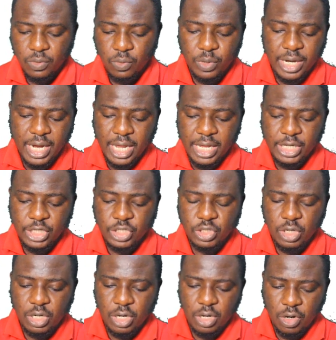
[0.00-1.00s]
whether
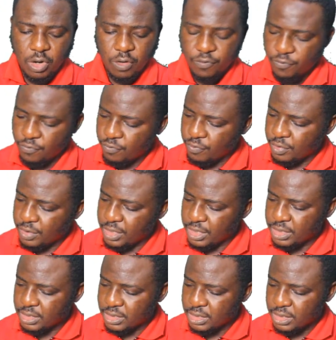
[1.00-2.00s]
each of
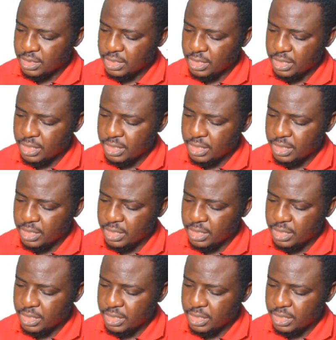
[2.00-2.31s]
these